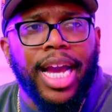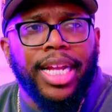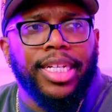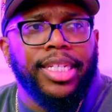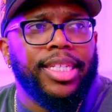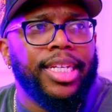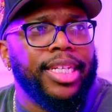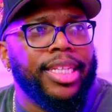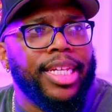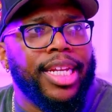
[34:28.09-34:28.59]
I
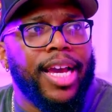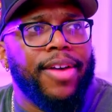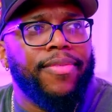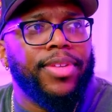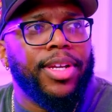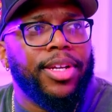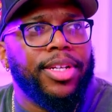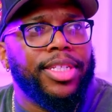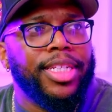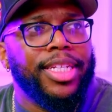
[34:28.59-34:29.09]
just think that I've
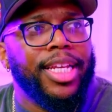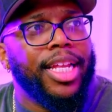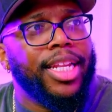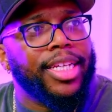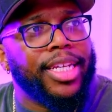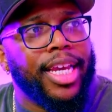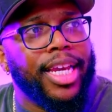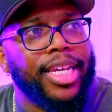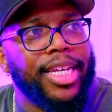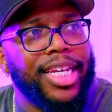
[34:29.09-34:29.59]
learned to
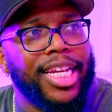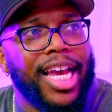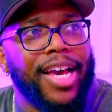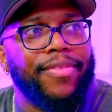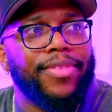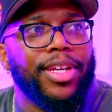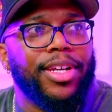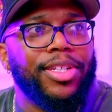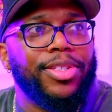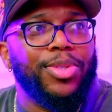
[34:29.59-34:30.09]
delegate and
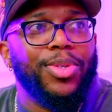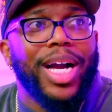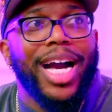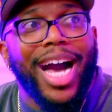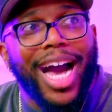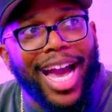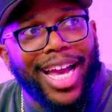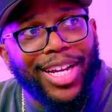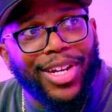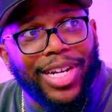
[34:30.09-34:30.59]
I've learned to
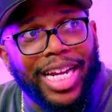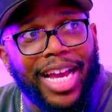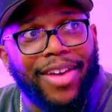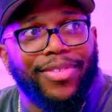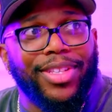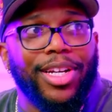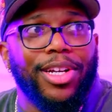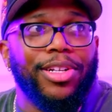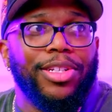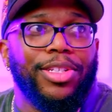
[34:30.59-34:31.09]
hire and
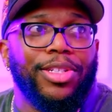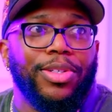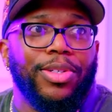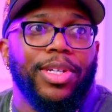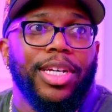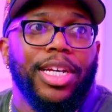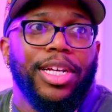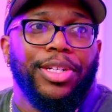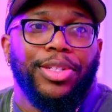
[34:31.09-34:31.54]
I've learned to